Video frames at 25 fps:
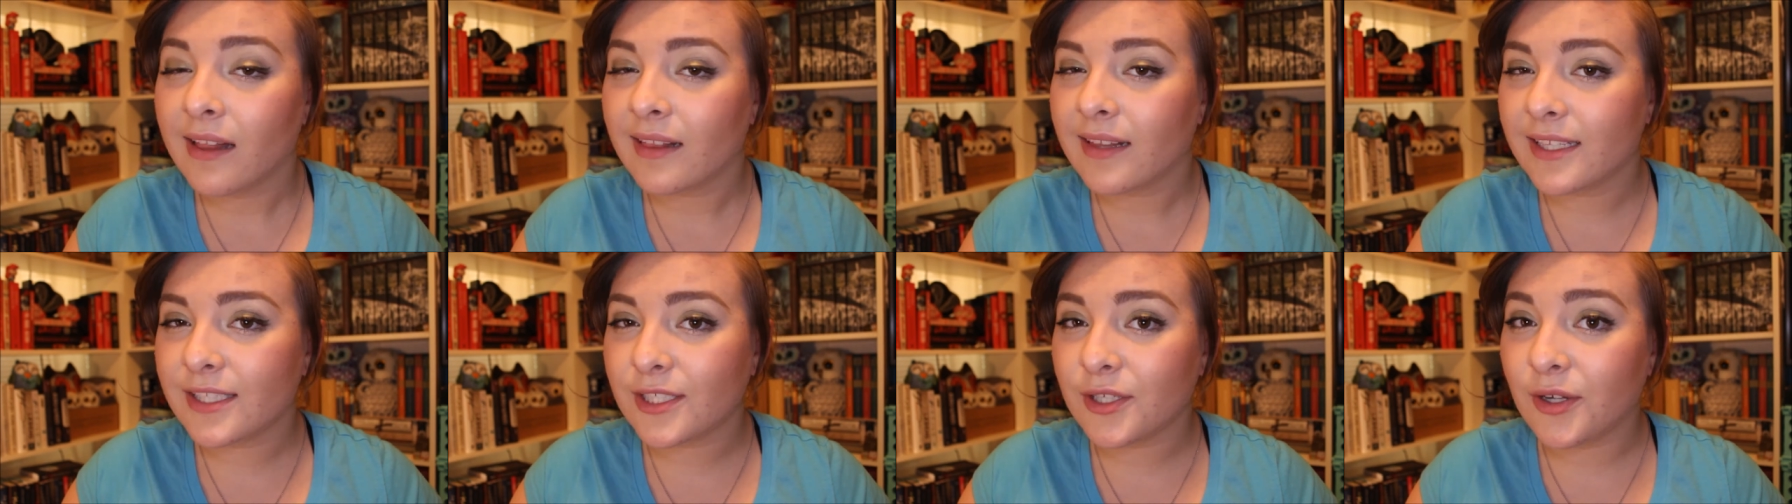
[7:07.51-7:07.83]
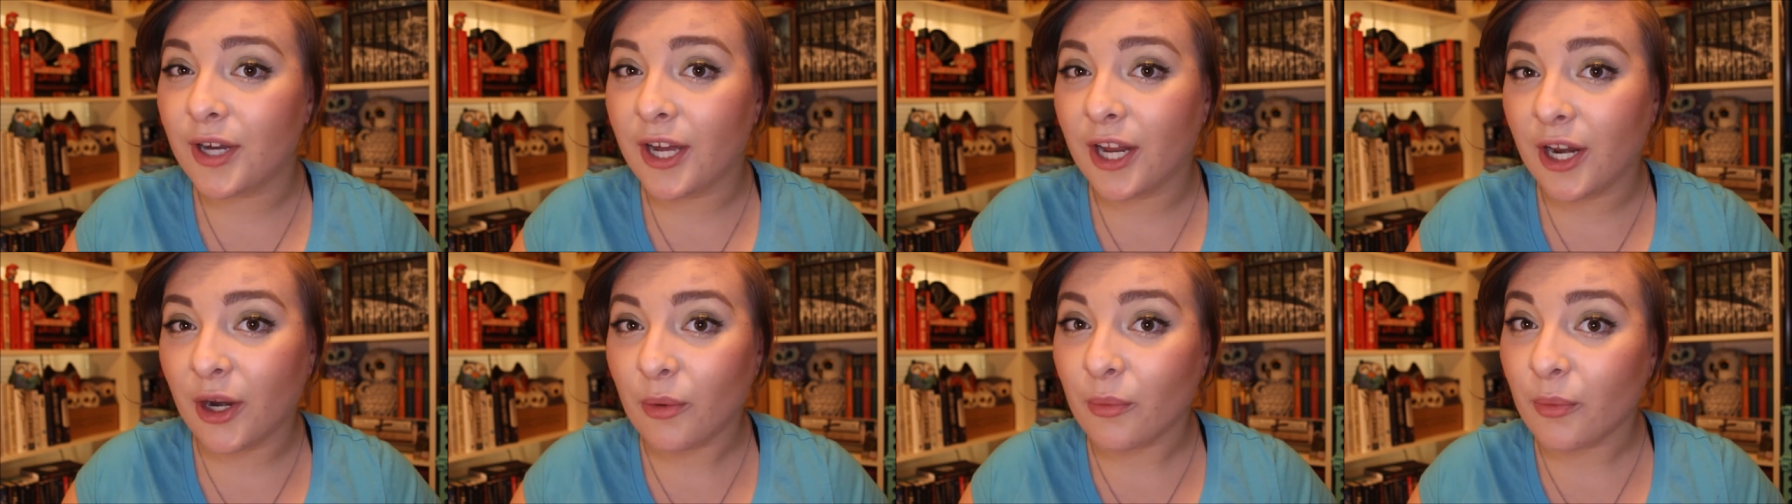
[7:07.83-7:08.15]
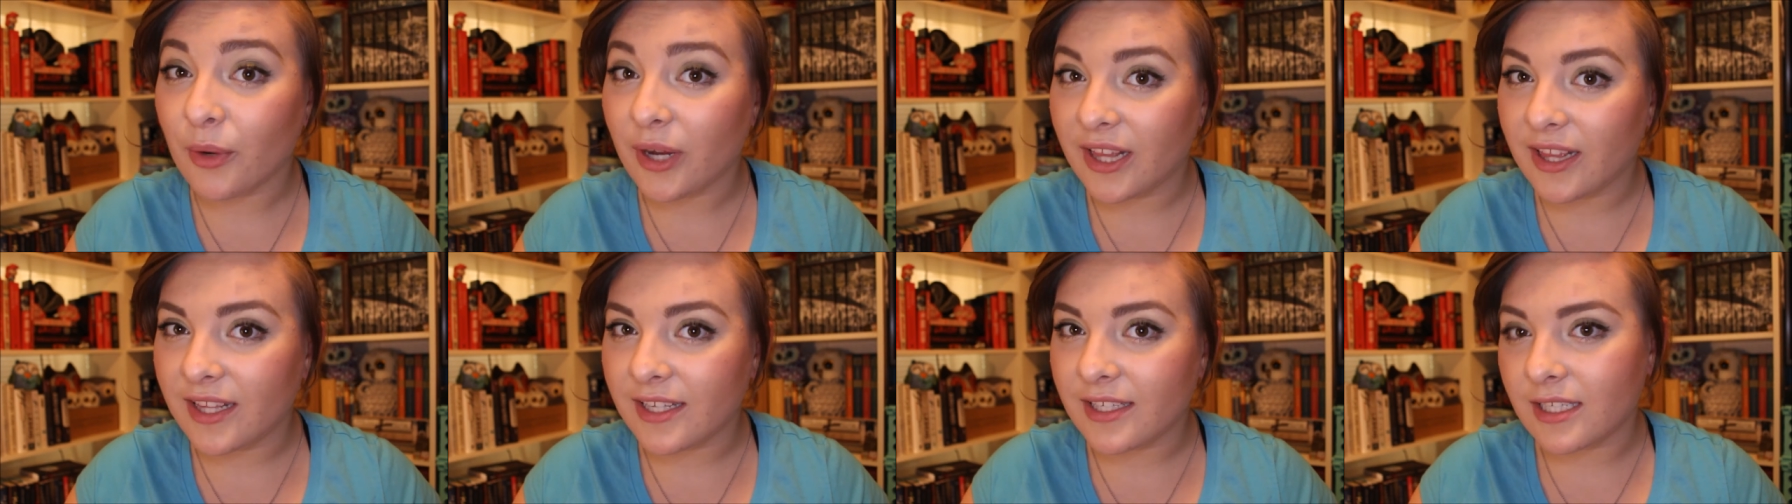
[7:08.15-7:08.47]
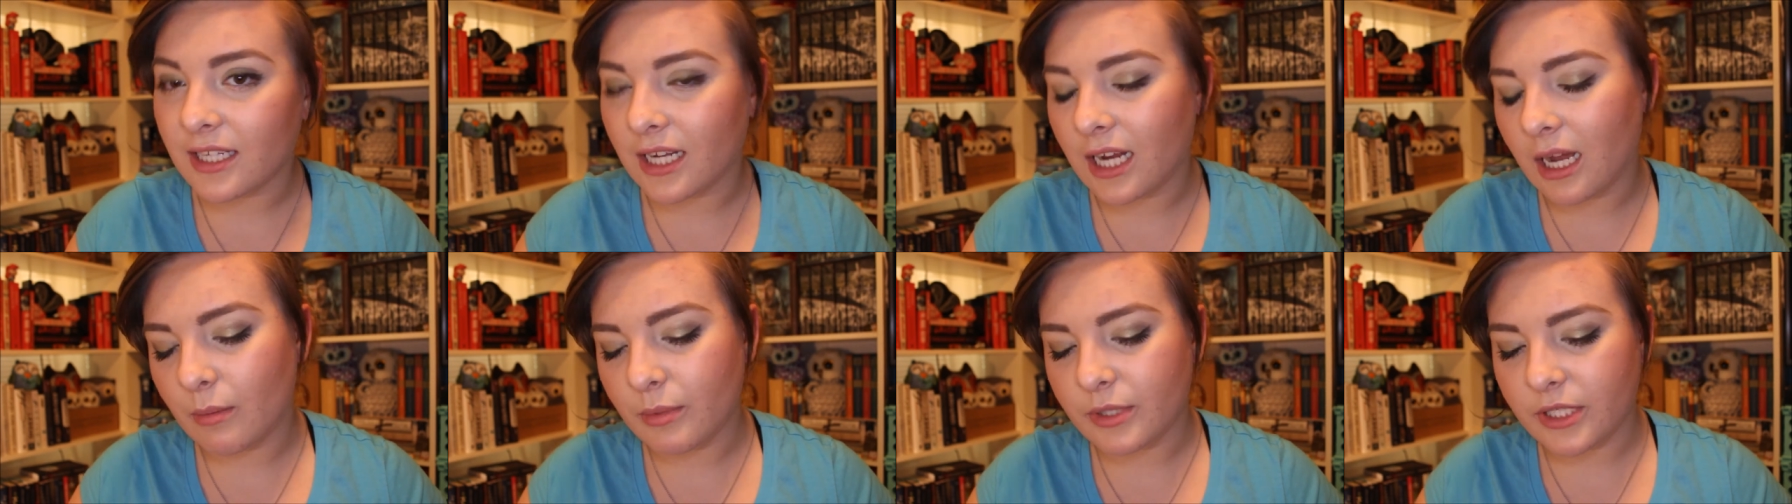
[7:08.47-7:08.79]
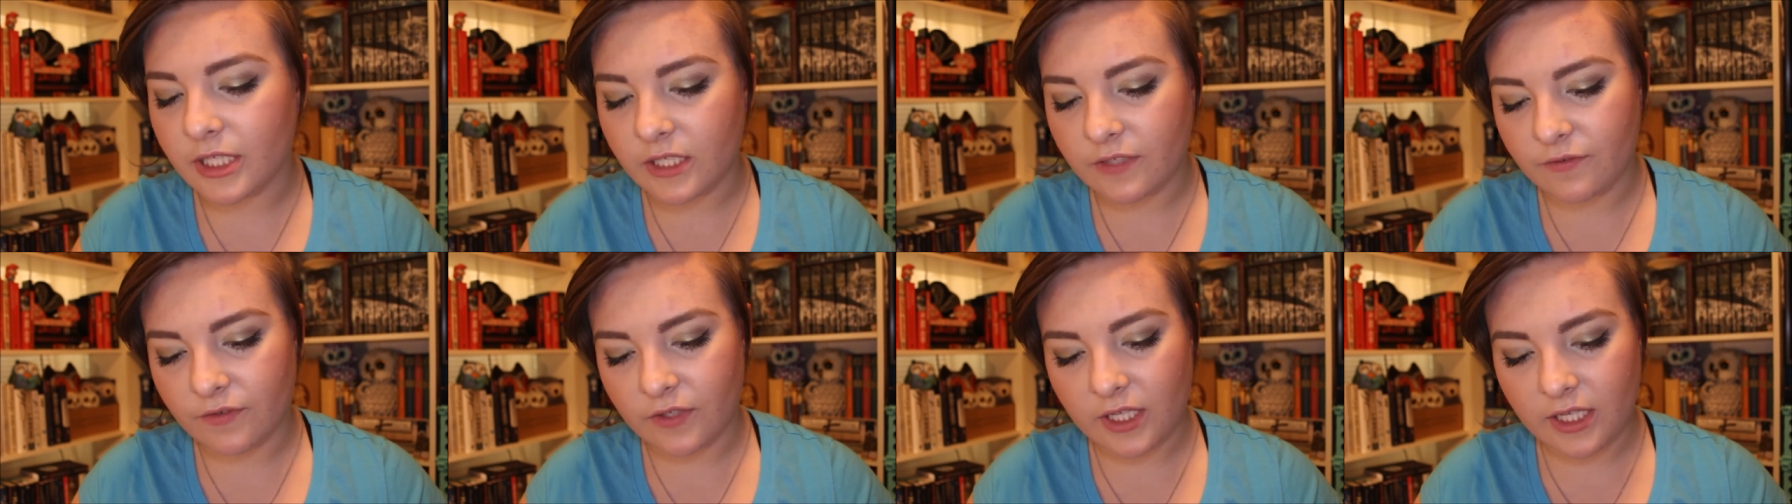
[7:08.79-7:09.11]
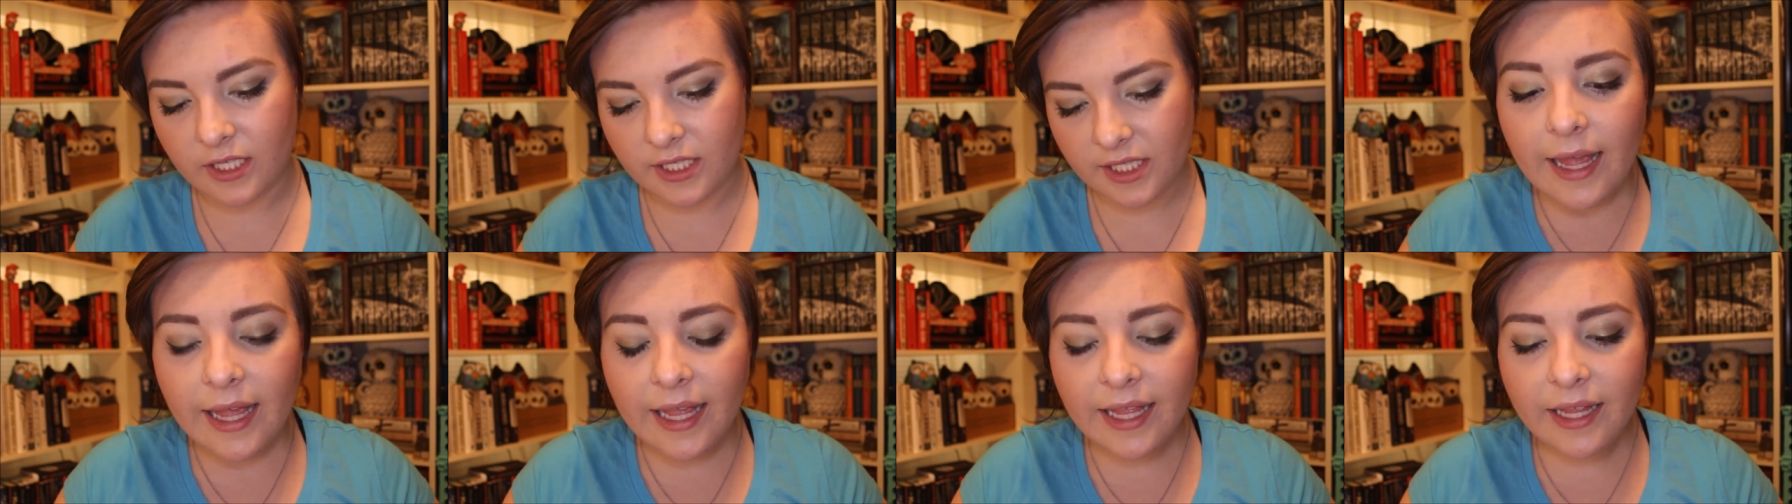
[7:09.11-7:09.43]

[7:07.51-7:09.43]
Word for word: Let's go ahead and read the synopsis for this.